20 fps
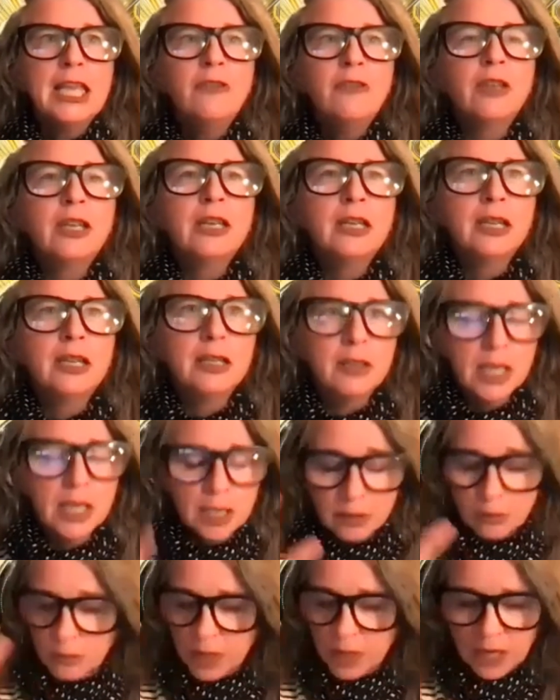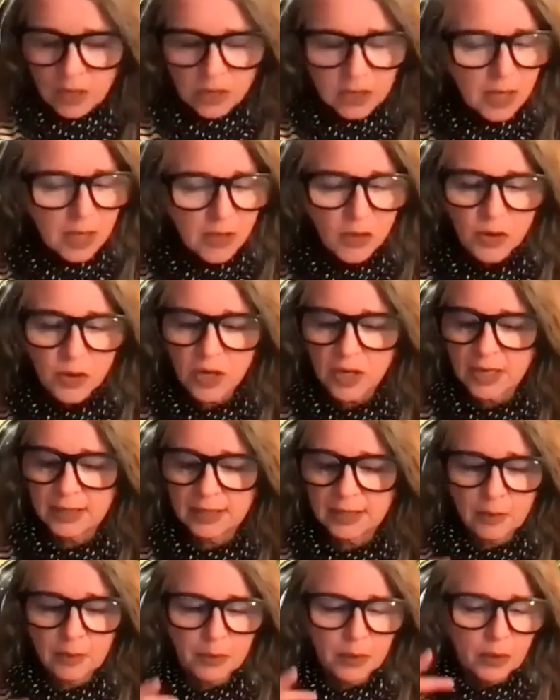Even here's another good
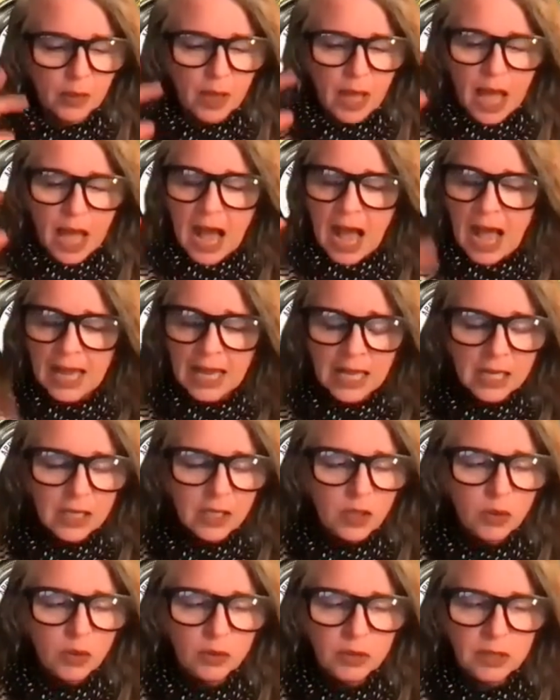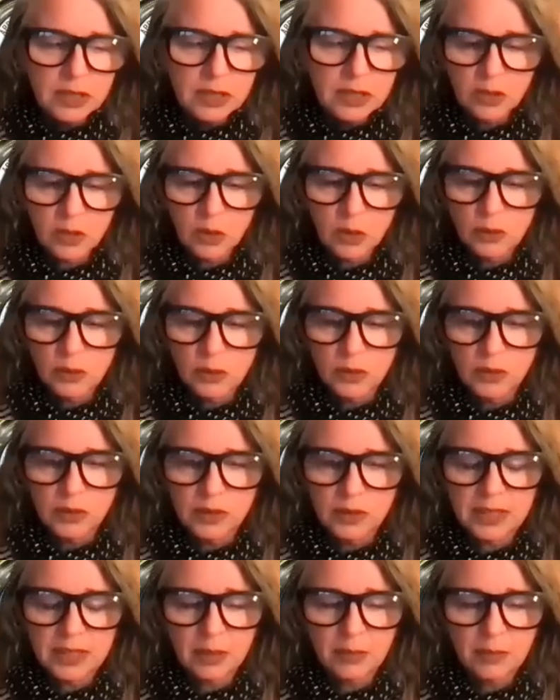example. I can use these
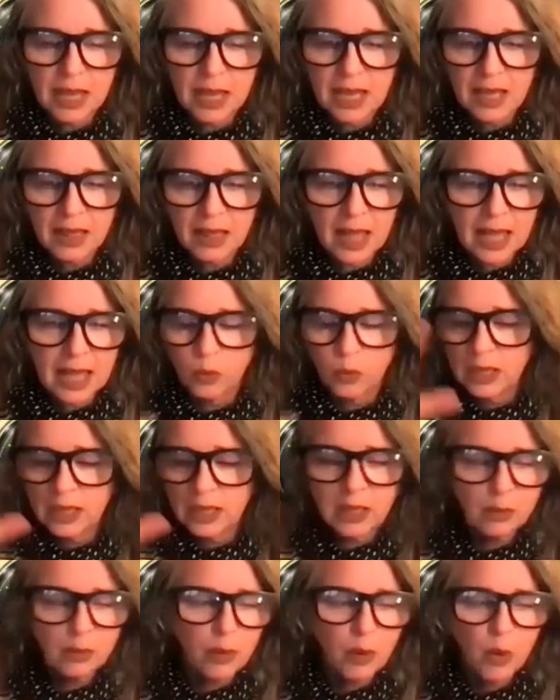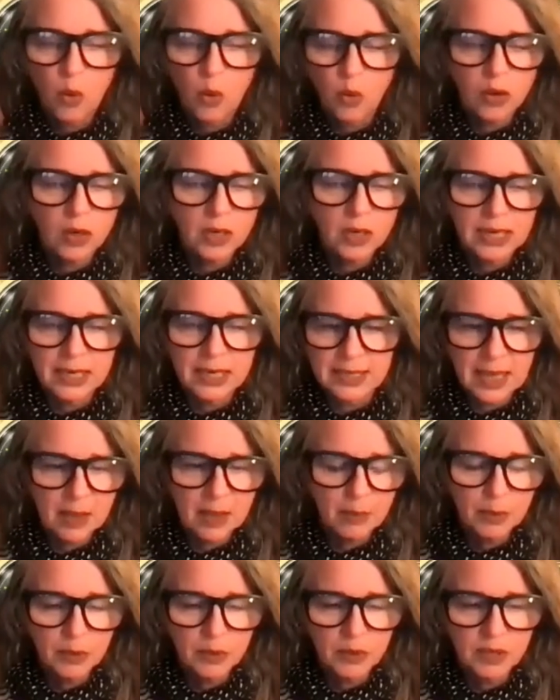tools to make really poor
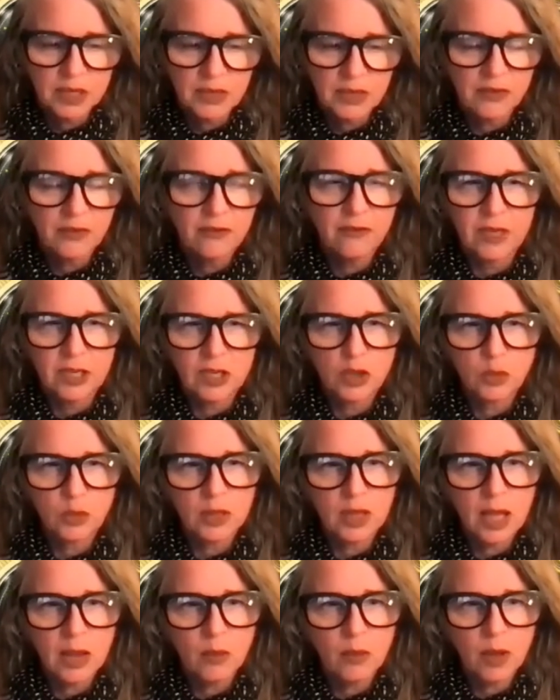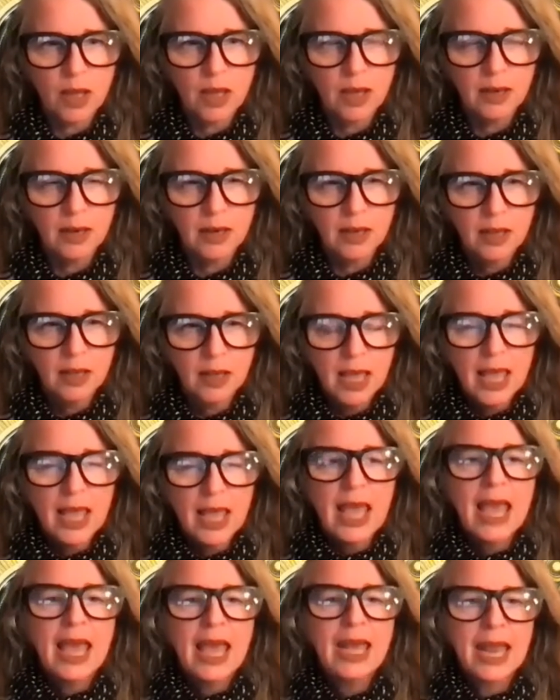examples of a visual I want
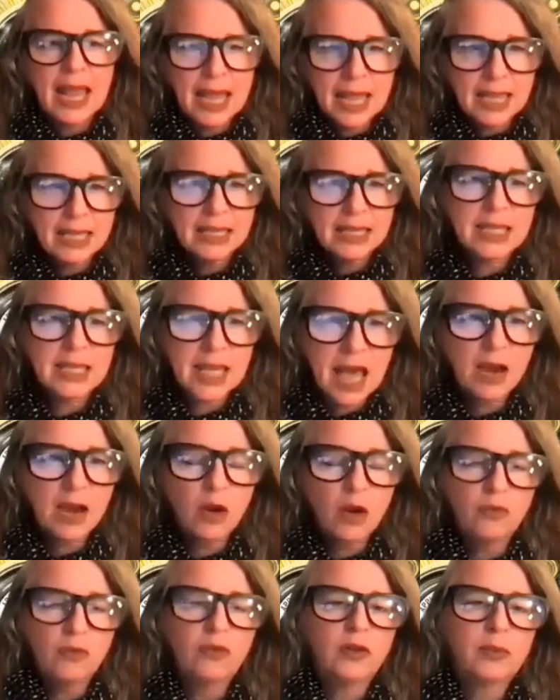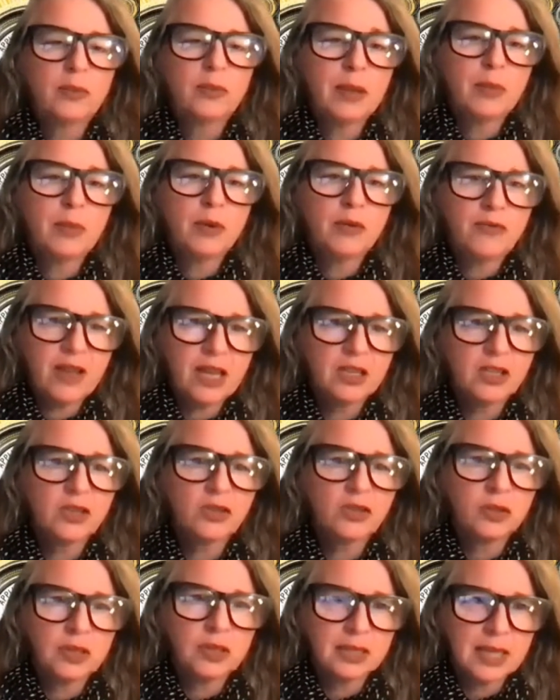and hand that over to my
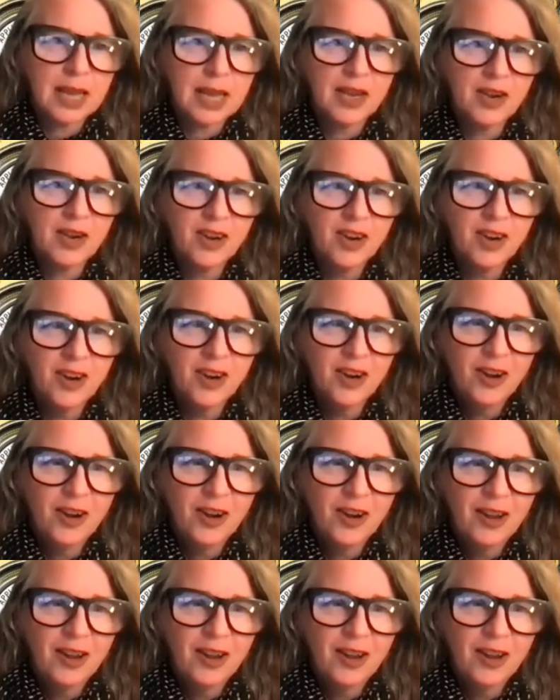professional designer.